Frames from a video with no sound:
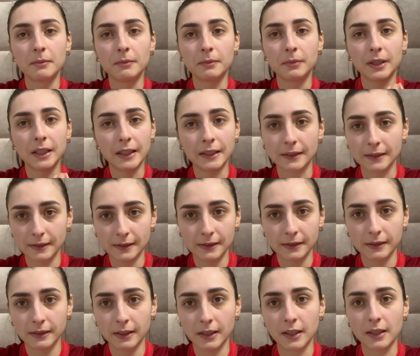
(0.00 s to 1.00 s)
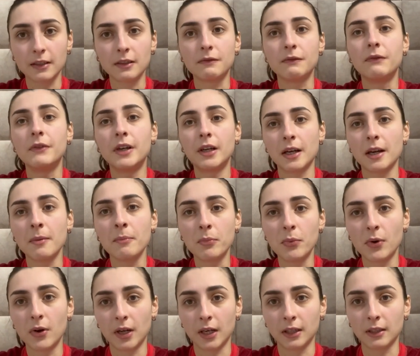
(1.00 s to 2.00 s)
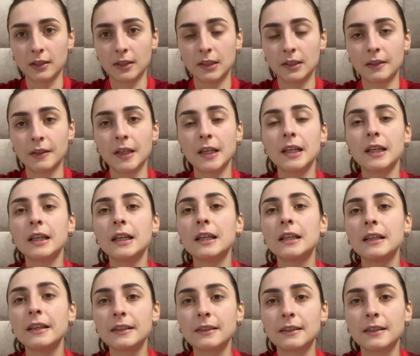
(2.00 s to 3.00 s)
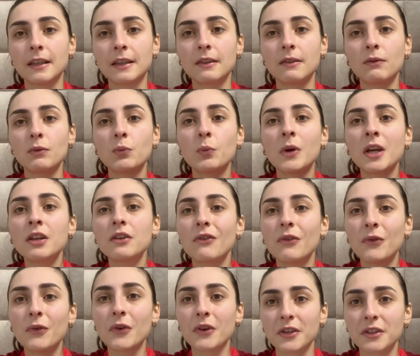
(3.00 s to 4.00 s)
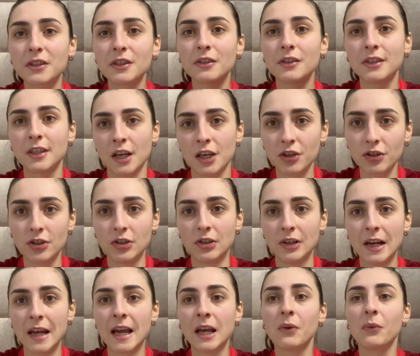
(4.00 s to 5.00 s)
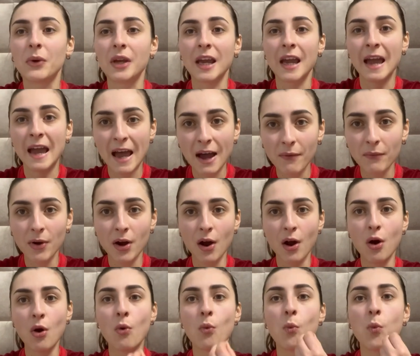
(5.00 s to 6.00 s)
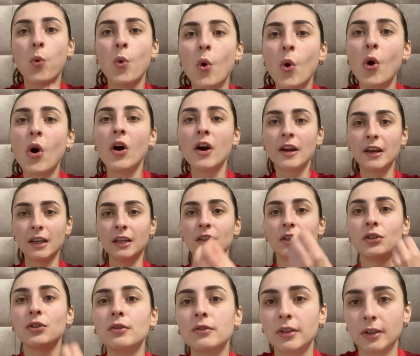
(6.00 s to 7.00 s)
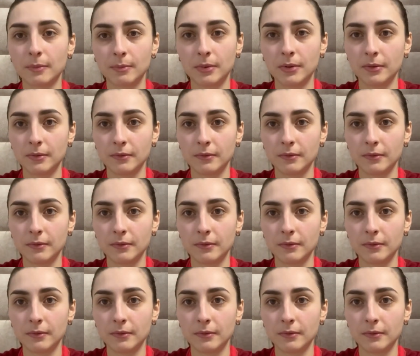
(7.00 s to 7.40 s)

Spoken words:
Please, it is very important. It is the 21st century, and we have war in Europe.